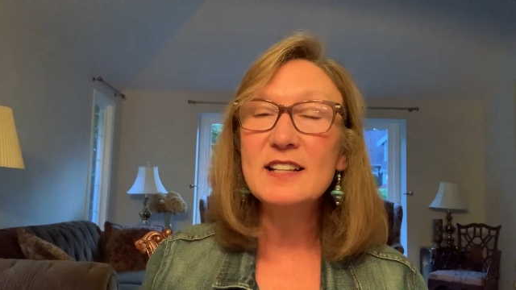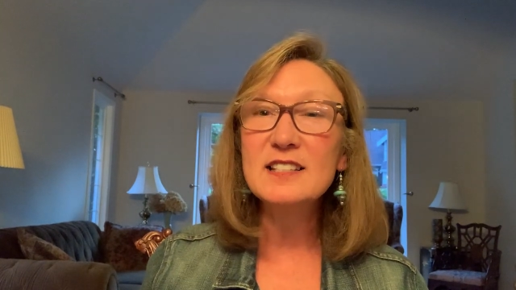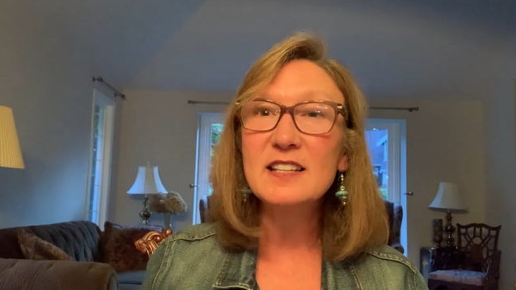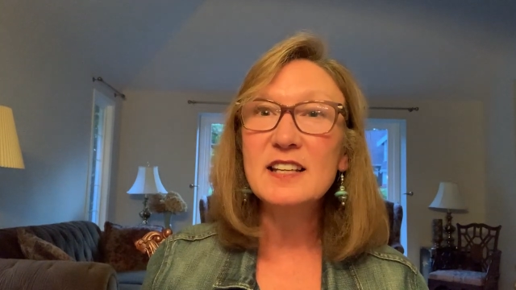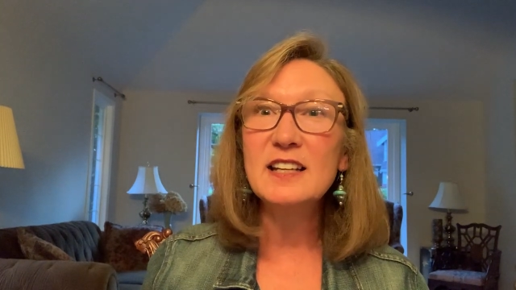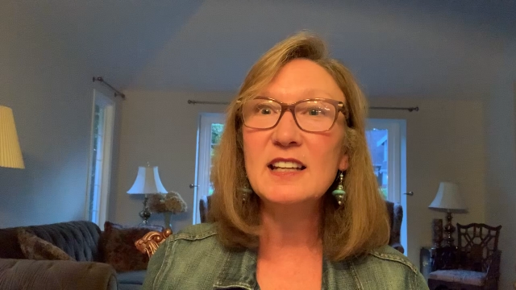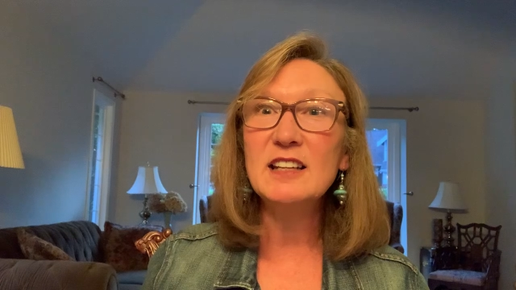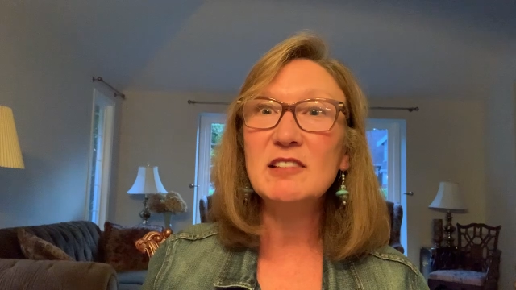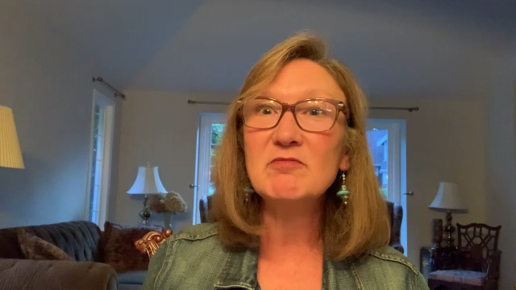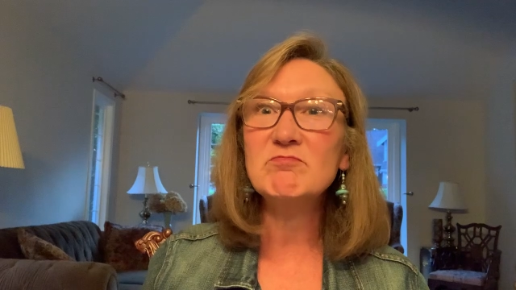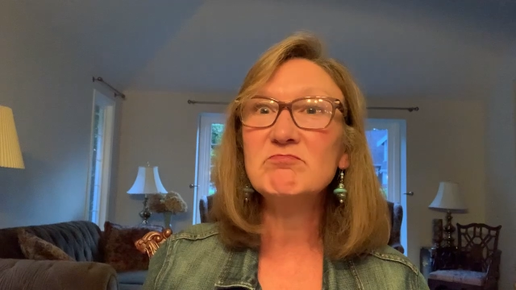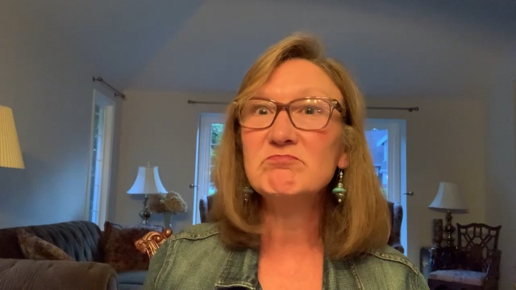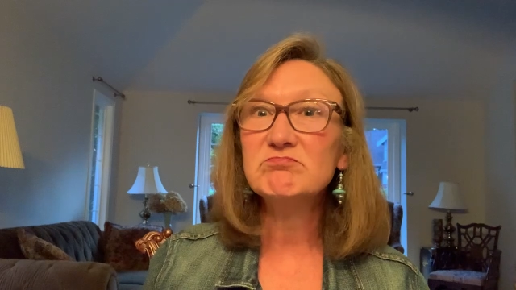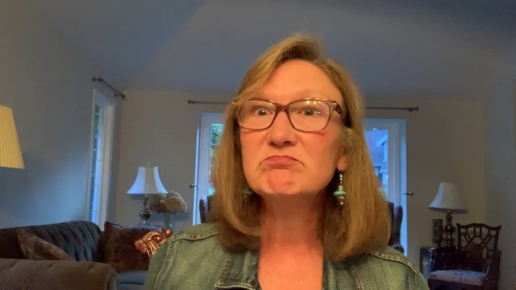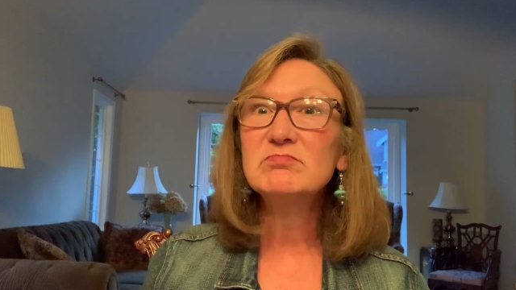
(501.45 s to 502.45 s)
It's
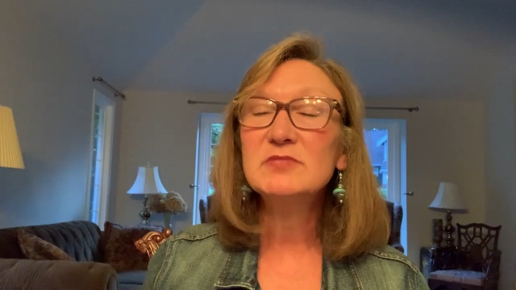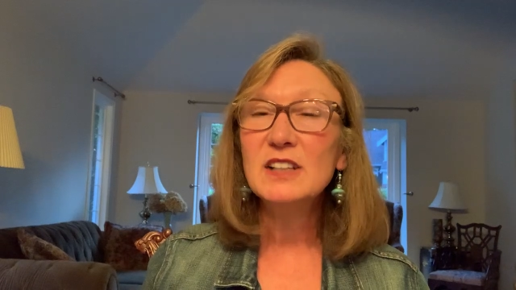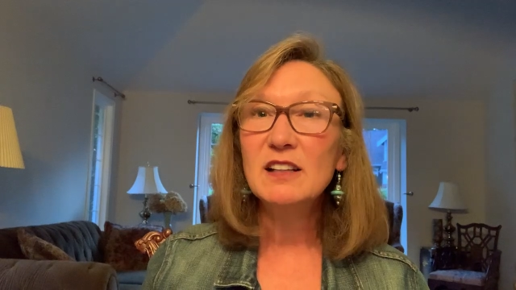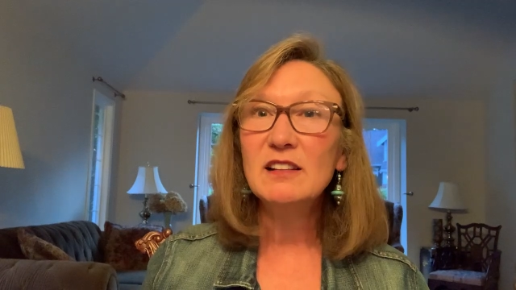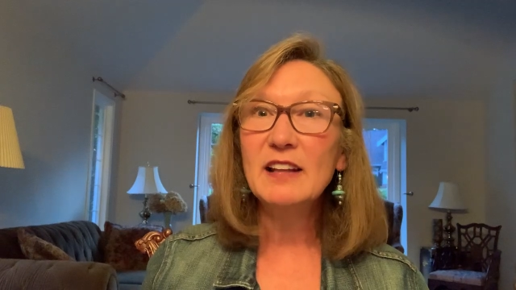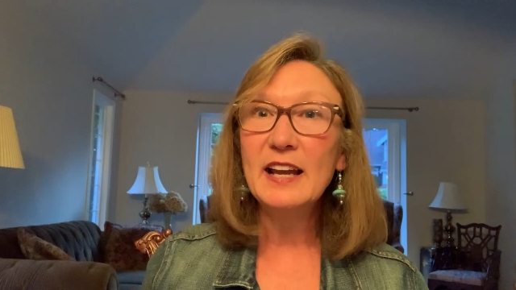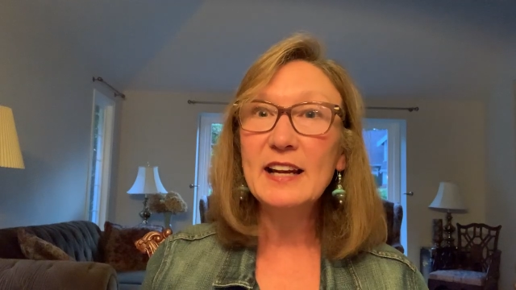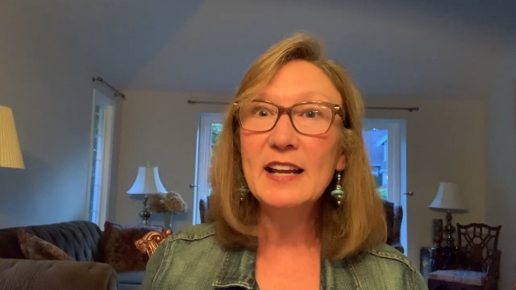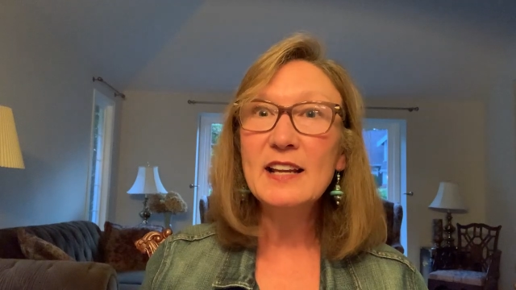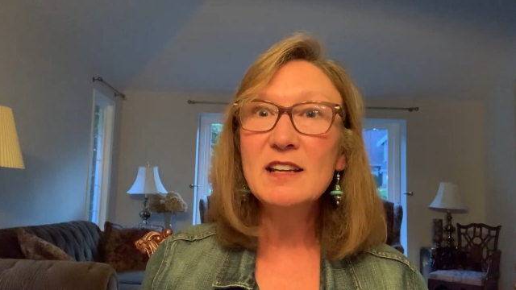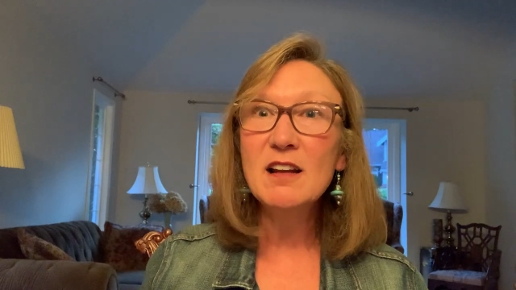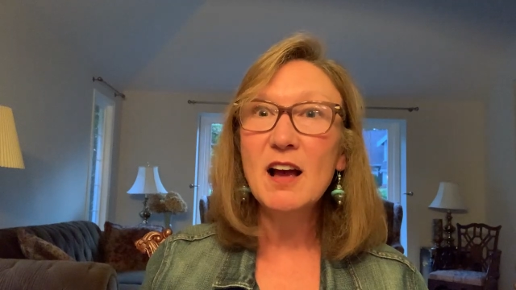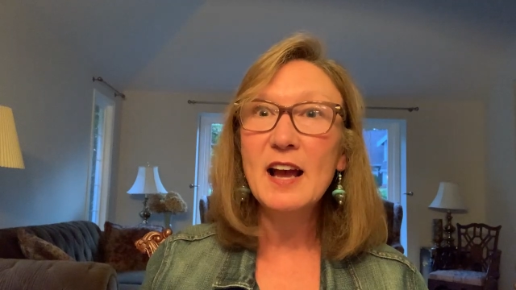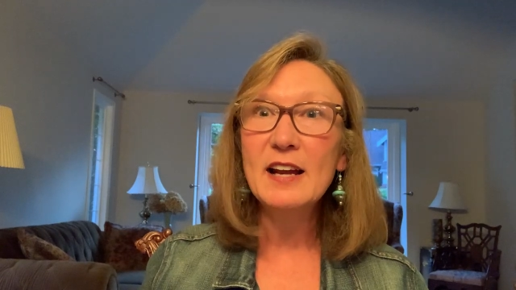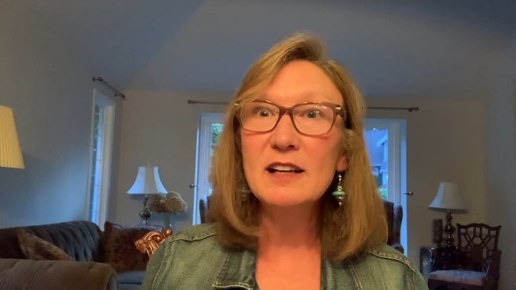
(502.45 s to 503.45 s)
getting late at
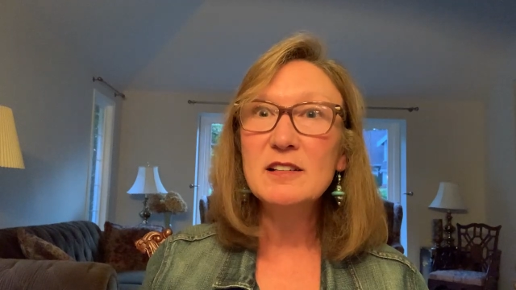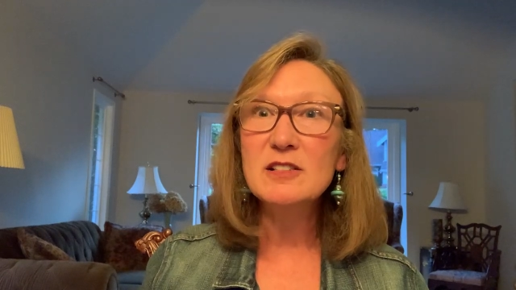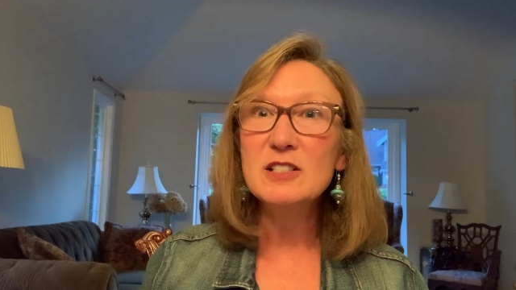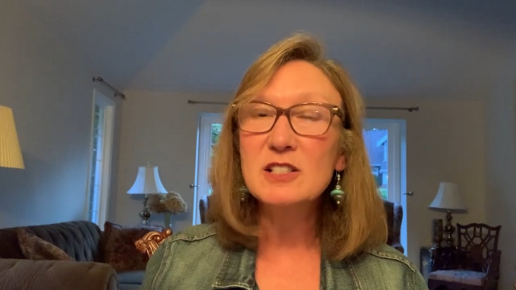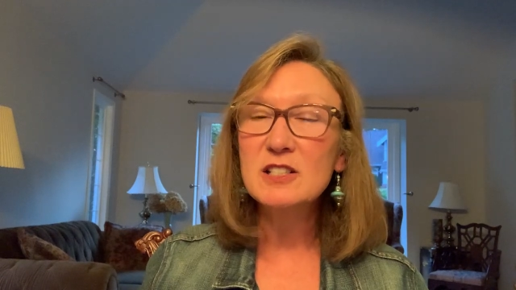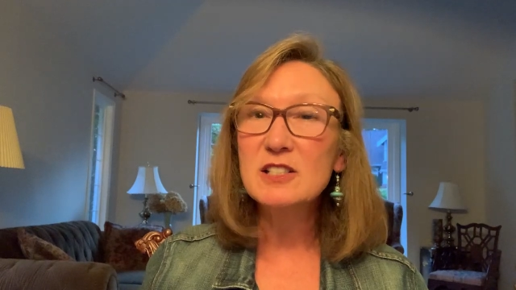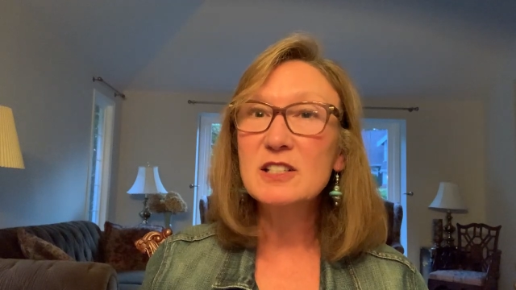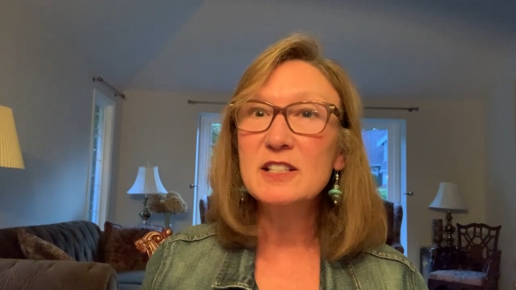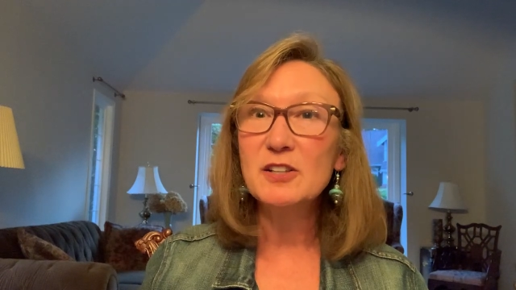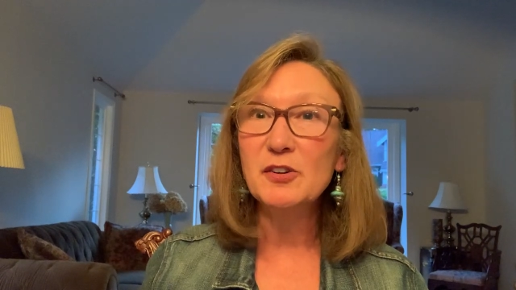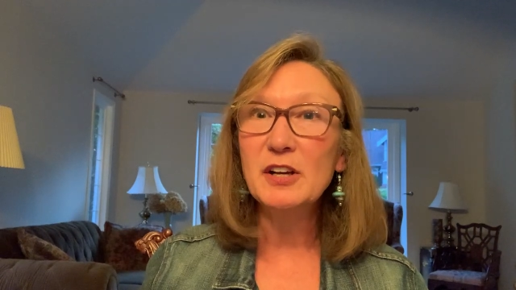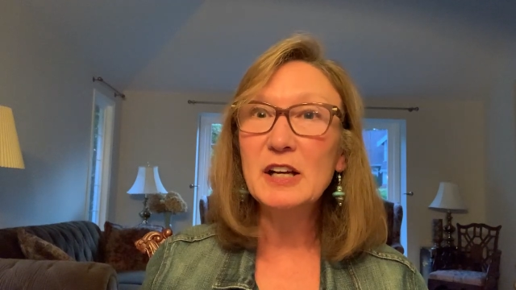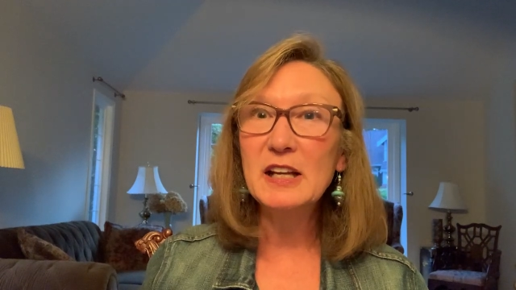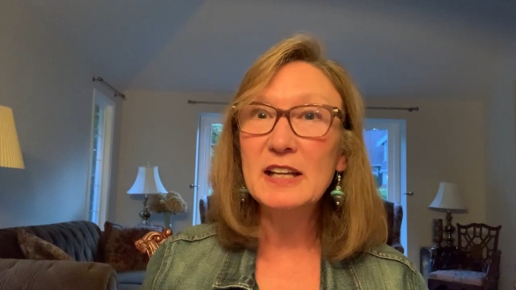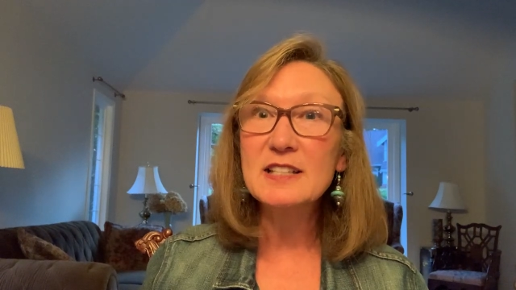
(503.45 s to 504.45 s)
night and still gonna,